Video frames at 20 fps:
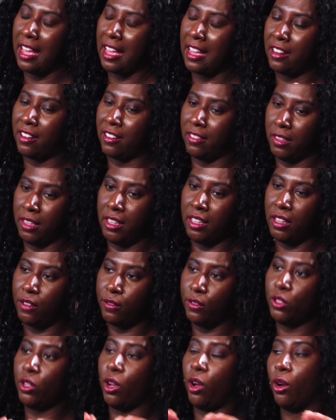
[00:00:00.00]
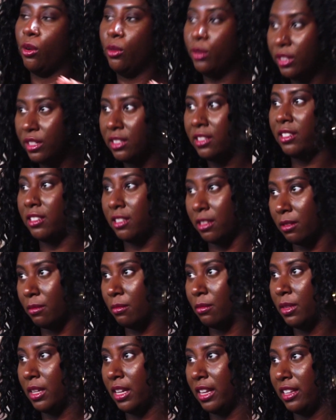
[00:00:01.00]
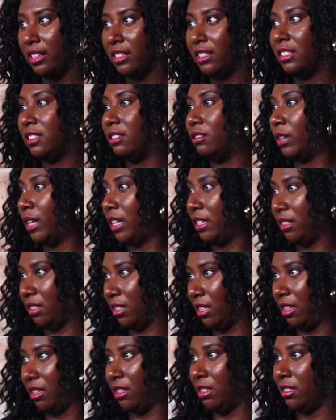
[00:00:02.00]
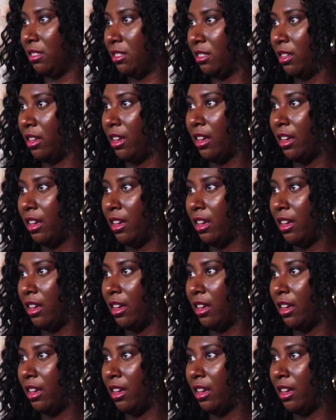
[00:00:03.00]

And I think if tokenism still exists,